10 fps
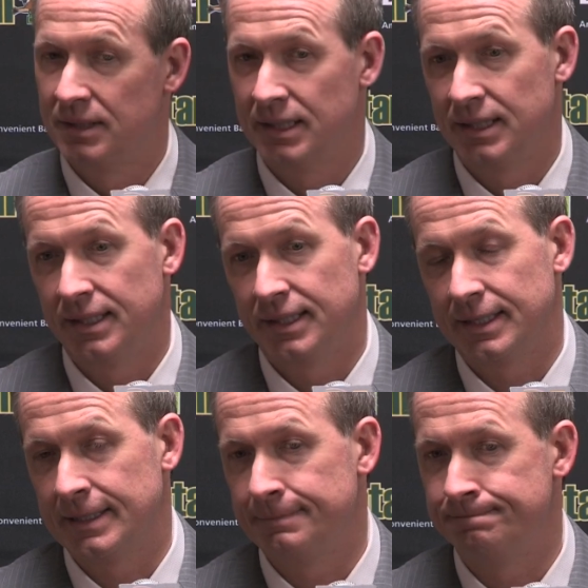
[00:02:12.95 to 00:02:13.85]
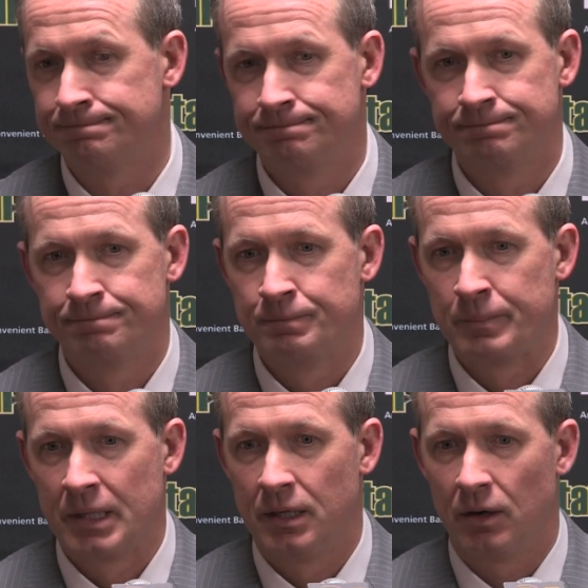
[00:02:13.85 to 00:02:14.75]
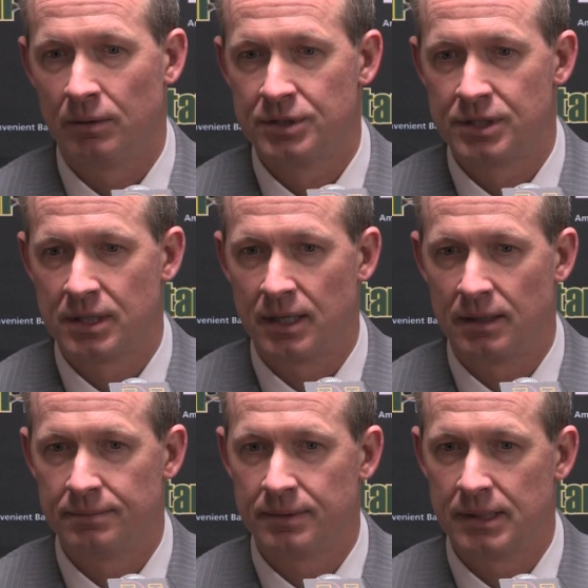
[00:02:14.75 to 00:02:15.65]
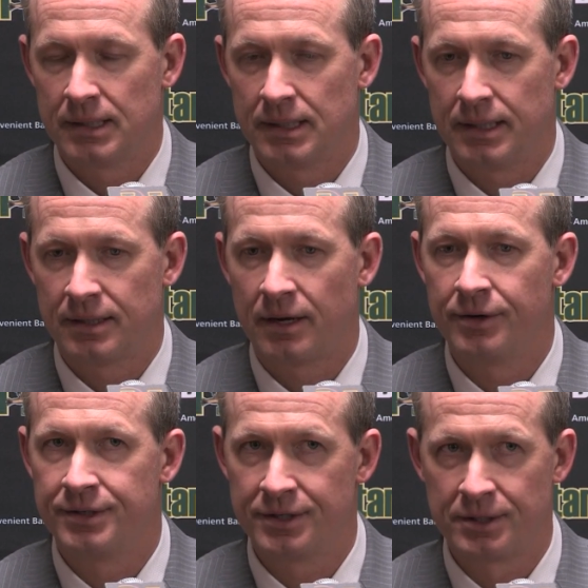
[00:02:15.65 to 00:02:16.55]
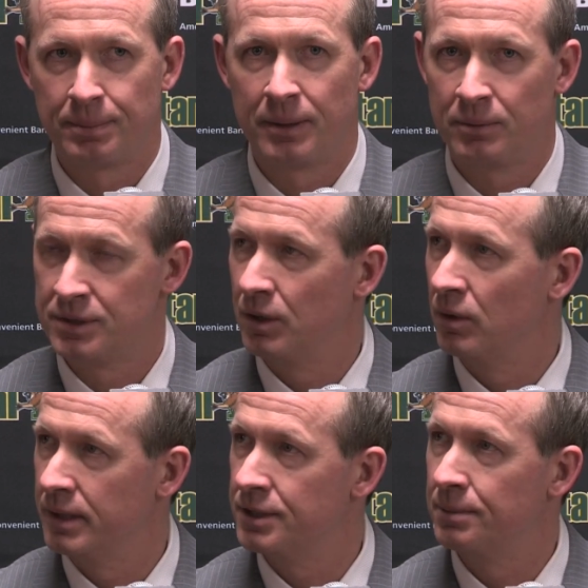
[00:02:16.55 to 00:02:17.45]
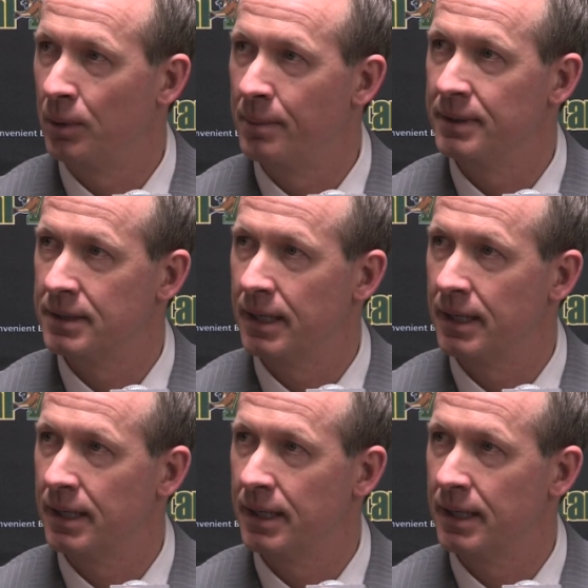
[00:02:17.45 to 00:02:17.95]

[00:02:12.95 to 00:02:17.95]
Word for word: And um, you know, I was just uh, uh I thought our discipline was the only disappointment